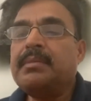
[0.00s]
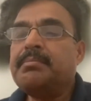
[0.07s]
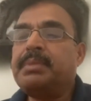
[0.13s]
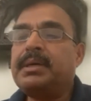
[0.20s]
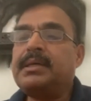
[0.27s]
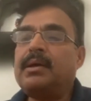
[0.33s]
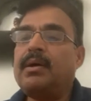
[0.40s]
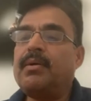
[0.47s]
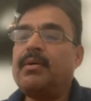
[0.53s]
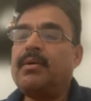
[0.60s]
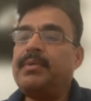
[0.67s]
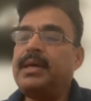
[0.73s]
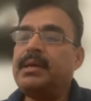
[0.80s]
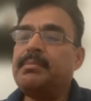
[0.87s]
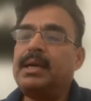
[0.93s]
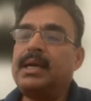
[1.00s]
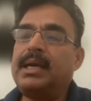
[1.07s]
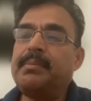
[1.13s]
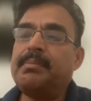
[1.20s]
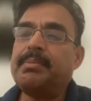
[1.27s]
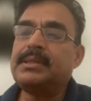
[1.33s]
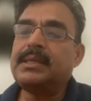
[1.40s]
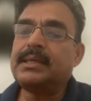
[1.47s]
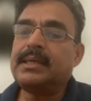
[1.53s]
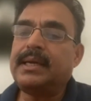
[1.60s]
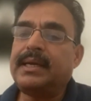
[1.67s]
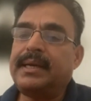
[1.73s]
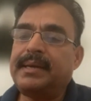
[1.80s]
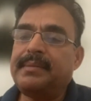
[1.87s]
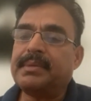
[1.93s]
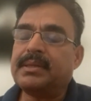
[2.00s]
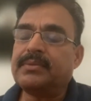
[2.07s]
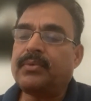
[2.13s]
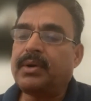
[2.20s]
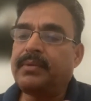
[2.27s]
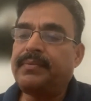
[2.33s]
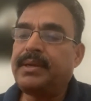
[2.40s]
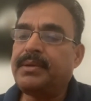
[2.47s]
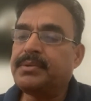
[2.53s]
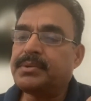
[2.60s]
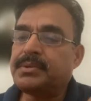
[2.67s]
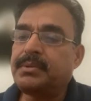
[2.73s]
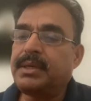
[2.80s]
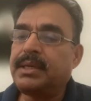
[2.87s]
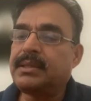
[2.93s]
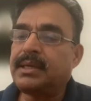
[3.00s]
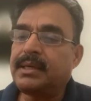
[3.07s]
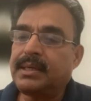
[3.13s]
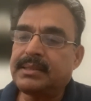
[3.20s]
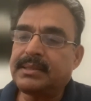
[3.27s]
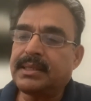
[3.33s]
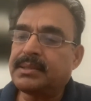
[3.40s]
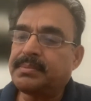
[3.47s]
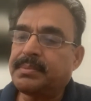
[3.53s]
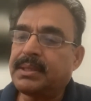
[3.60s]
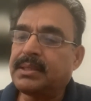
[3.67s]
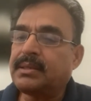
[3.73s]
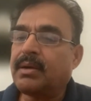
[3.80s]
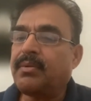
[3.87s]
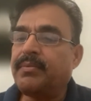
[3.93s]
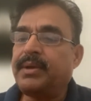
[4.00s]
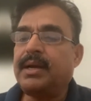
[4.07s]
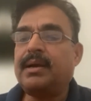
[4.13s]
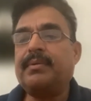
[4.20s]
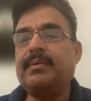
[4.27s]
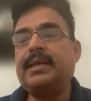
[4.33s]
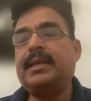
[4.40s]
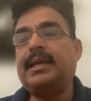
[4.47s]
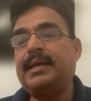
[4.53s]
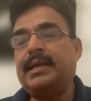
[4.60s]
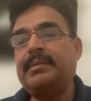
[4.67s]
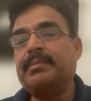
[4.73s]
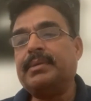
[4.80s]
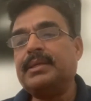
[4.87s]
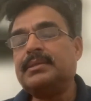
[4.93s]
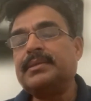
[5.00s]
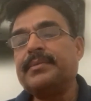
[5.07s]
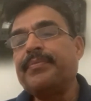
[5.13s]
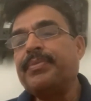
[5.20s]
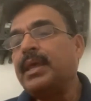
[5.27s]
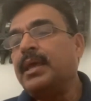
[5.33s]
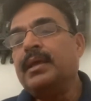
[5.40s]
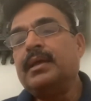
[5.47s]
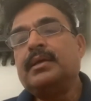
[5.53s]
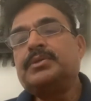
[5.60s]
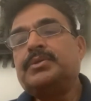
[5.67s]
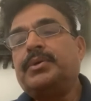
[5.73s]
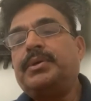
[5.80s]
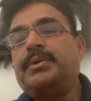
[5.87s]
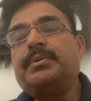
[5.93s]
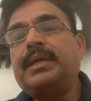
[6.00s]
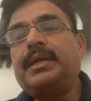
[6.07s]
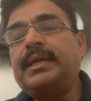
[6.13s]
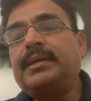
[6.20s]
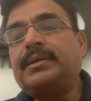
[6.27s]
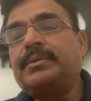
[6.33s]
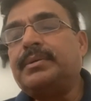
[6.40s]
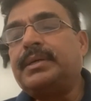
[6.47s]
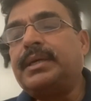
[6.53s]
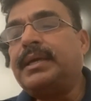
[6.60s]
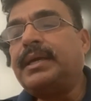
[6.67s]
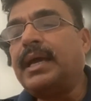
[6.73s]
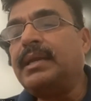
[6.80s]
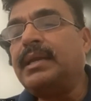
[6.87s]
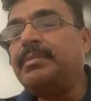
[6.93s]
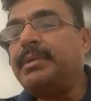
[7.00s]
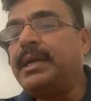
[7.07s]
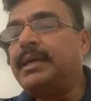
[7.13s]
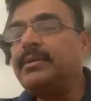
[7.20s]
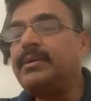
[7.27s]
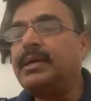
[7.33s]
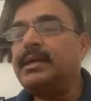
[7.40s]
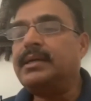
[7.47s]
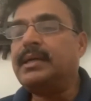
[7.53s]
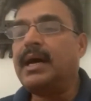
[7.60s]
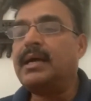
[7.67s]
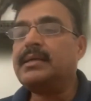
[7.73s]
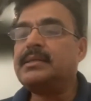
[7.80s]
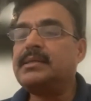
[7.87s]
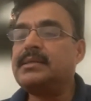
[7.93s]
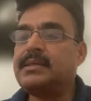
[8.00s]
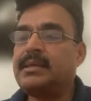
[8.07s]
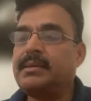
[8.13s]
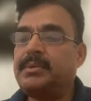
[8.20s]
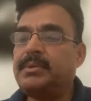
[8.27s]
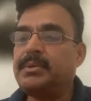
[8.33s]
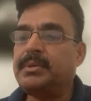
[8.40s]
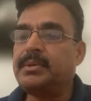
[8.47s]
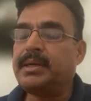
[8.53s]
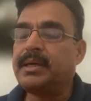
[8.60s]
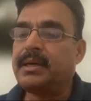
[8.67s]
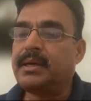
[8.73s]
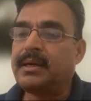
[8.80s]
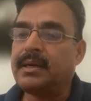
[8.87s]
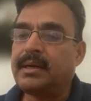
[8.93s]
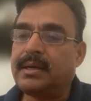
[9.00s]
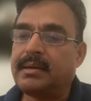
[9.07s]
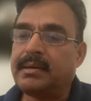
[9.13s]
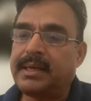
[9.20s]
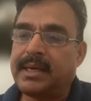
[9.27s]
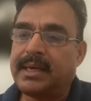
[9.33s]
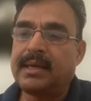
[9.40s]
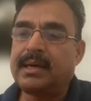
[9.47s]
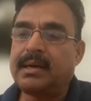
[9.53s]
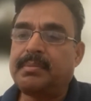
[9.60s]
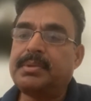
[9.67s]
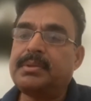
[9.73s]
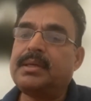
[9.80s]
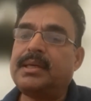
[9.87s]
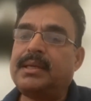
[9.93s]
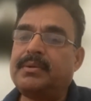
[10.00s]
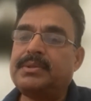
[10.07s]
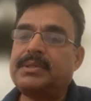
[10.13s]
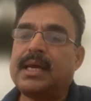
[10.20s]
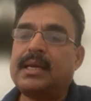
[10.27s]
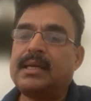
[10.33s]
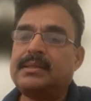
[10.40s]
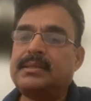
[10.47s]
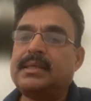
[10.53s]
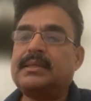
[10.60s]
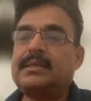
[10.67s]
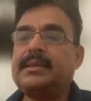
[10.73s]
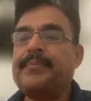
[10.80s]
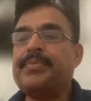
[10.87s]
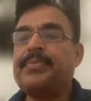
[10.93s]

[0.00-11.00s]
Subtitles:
But now we are building project in 18 months. What we used to do in 36 months, now we are doing 18 months. So you need to recalibrate your entire system to gear up to the new challenges.